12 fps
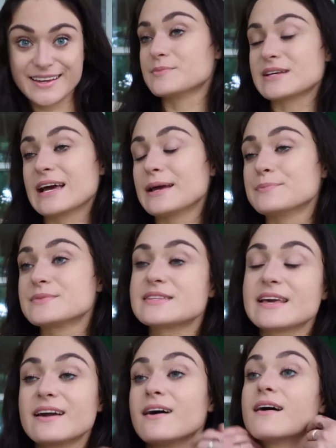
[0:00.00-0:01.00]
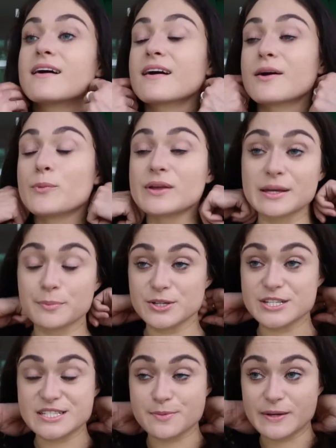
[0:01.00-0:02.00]
Sometimes they are willing
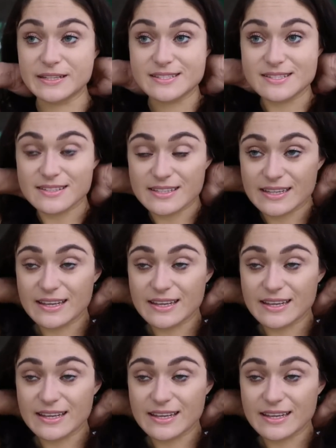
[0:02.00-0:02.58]
participants